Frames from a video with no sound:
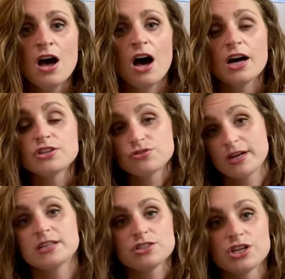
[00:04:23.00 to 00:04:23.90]
on
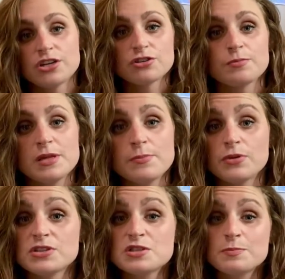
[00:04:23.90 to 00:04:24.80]
transgender people,
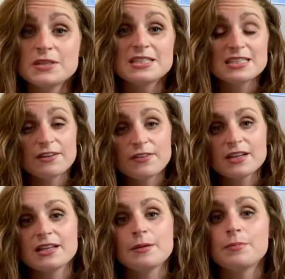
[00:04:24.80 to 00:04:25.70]

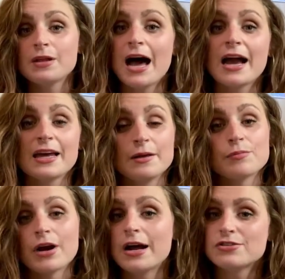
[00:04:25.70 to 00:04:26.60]
specifically Black and
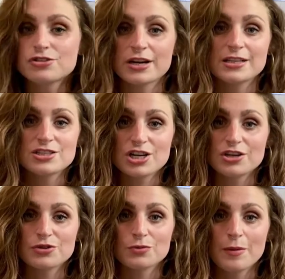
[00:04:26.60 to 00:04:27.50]
brown
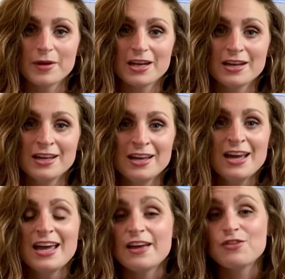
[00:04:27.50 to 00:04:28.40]
transgender women.
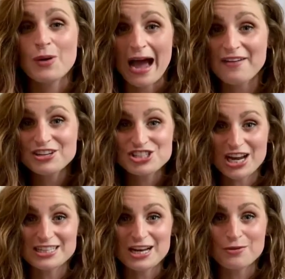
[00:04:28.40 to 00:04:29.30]
If you haven't
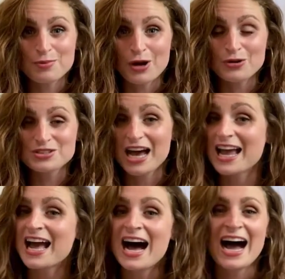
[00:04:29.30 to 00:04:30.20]
checked out Pose, I
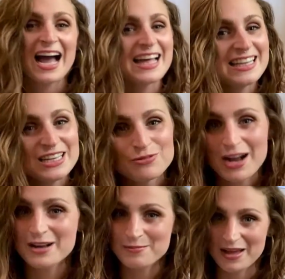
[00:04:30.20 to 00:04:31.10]
highly
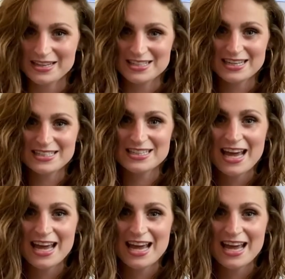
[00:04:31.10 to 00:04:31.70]
recommend it.